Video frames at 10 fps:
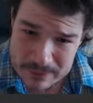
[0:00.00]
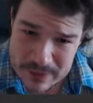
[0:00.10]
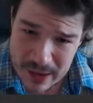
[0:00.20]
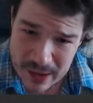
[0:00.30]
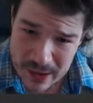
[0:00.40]

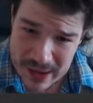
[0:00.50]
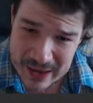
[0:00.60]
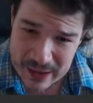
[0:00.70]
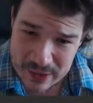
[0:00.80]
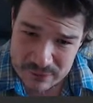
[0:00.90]

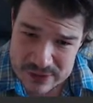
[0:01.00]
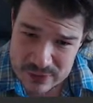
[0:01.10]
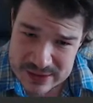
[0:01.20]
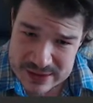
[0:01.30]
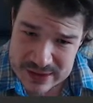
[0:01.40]
Hand over
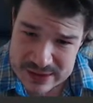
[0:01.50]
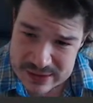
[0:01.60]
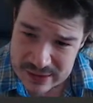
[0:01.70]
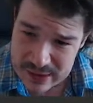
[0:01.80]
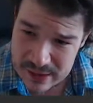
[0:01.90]
to
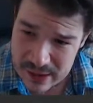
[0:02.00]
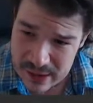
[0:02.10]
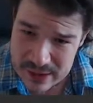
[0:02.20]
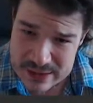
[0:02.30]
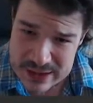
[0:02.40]
assistant.
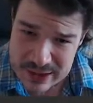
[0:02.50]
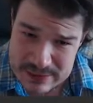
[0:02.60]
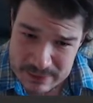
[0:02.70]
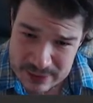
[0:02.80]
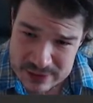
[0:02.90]

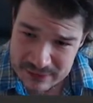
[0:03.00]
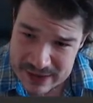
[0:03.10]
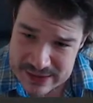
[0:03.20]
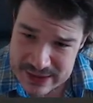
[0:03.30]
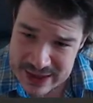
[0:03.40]
Seems
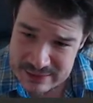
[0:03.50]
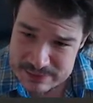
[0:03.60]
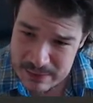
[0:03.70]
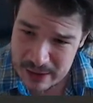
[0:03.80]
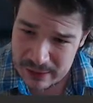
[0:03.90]
motivated.
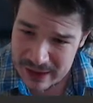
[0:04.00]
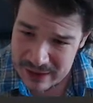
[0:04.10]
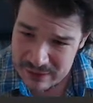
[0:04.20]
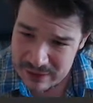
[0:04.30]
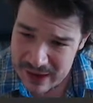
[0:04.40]
I'll
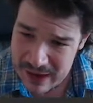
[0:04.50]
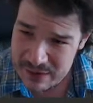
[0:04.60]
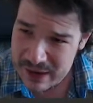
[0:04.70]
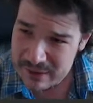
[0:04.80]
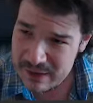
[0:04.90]
leave it there.
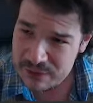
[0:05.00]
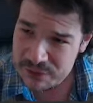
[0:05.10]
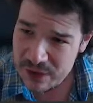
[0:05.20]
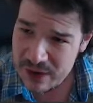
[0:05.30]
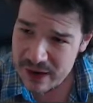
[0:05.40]
Then that's
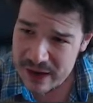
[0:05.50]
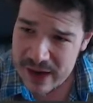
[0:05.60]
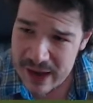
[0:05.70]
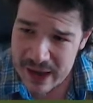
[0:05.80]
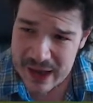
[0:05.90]
fine.
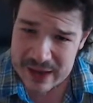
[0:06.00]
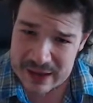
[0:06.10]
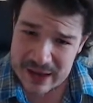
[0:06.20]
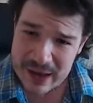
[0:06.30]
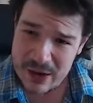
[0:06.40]

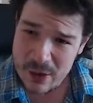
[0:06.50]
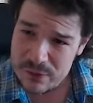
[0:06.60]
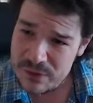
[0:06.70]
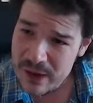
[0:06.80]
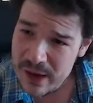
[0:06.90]
And kick
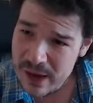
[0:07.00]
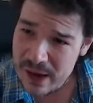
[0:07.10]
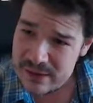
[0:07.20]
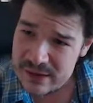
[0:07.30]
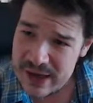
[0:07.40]
off
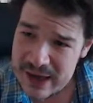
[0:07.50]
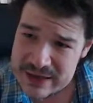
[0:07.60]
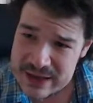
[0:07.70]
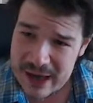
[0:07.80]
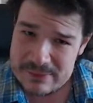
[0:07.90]

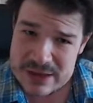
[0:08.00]
today's game.